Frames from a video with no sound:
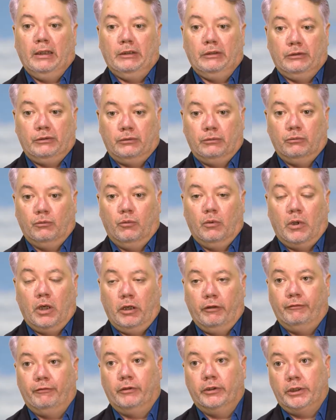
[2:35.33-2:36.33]
is where
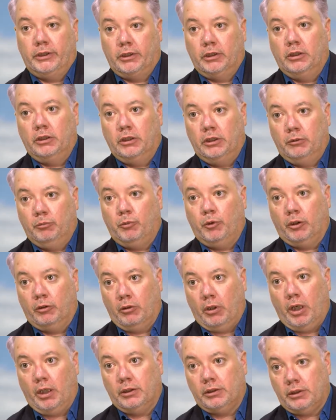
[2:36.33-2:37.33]
I've recently
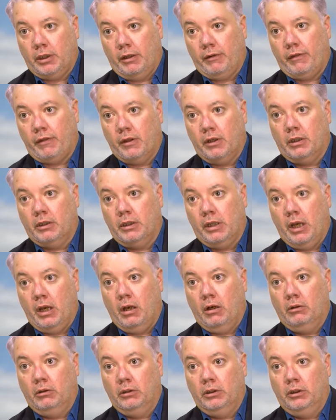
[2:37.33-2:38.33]
progressed, I think,
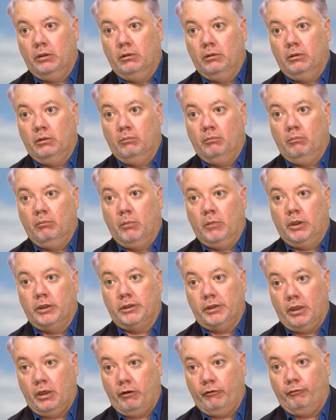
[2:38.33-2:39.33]
now
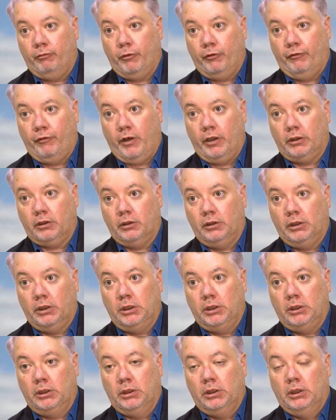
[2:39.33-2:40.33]
myself
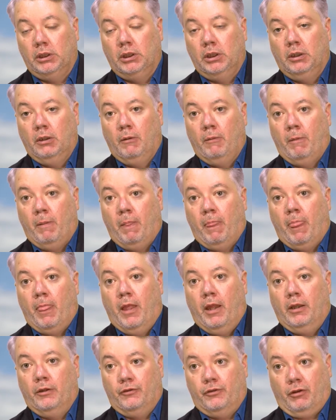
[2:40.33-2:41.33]
professionally
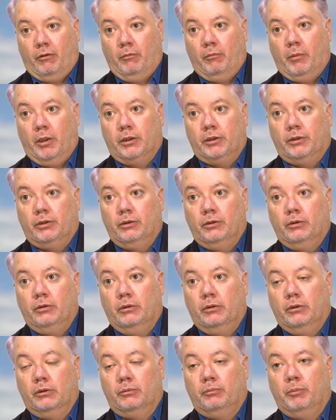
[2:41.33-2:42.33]
and some of my
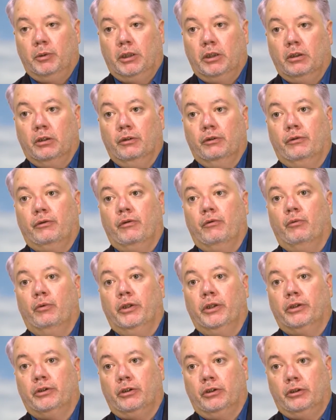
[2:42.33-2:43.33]
students, because the
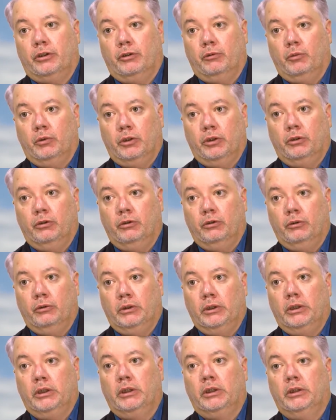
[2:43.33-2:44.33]
research that we're
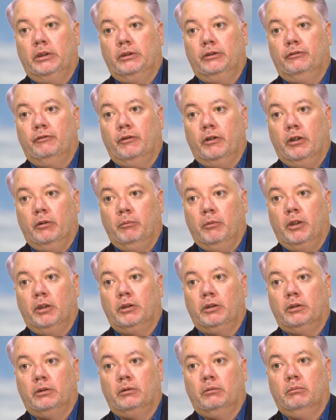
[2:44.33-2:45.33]
doing is very
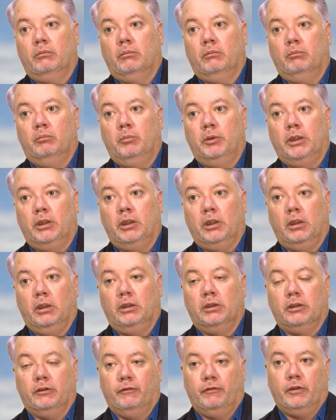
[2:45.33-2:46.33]
much
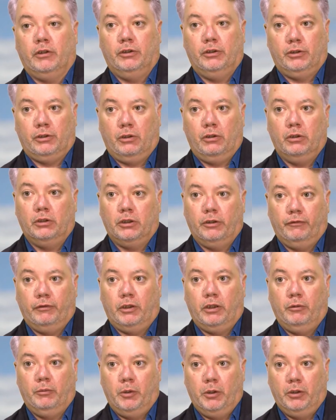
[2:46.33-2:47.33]
because of concerns of a
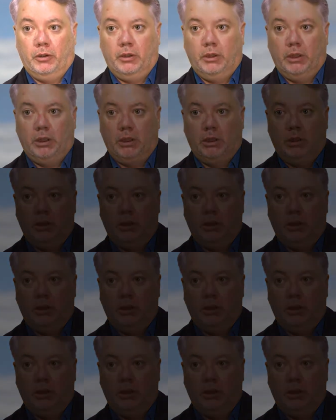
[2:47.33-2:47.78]
community.